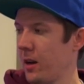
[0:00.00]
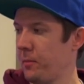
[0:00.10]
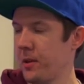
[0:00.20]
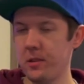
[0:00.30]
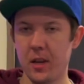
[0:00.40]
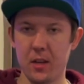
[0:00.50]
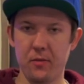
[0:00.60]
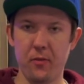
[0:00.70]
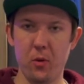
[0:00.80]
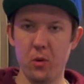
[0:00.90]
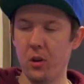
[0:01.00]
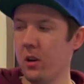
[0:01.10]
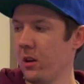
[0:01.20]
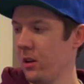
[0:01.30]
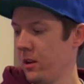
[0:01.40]
PCS
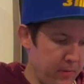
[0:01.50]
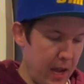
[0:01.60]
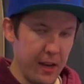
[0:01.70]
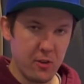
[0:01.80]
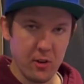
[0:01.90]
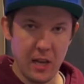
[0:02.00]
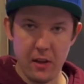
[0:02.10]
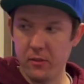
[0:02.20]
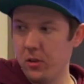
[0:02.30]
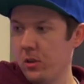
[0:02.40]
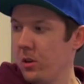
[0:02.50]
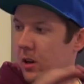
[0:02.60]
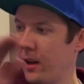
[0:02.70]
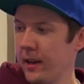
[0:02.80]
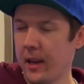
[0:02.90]
4. Entry
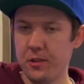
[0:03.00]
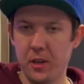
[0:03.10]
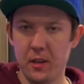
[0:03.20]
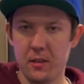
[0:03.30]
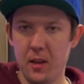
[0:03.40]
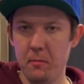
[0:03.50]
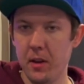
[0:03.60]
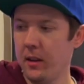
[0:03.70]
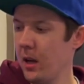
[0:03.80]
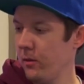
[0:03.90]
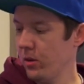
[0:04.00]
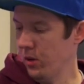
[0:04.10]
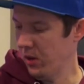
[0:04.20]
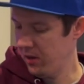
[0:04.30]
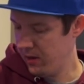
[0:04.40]
level, I guess you could say mid-level.
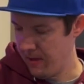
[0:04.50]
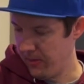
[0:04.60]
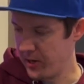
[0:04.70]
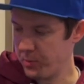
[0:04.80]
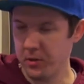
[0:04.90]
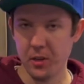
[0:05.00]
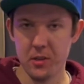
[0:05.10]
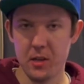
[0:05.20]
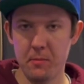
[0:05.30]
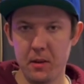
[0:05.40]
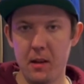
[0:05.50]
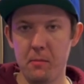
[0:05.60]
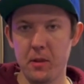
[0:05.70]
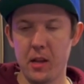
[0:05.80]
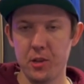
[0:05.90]
This one does seem a
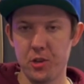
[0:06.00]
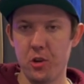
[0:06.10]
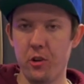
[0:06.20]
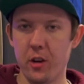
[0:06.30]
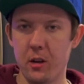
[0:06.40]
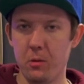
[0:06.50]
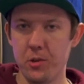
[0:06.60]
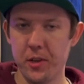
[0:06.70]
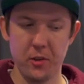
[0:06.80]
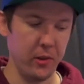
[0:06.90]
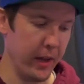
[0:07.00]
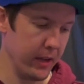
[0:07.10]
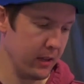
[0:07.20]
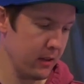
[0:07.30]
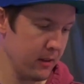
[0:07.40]
lot sturdier, which I do
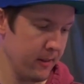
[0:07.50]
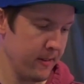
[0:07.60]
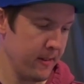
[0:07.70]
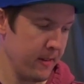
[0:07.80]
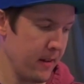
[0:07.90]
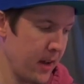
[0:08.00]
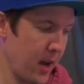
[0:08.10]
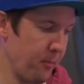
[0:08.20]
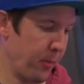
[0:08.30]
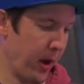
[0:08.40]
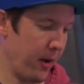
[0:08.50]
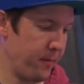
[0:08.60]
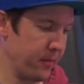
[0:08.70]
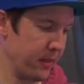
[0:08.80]
like. But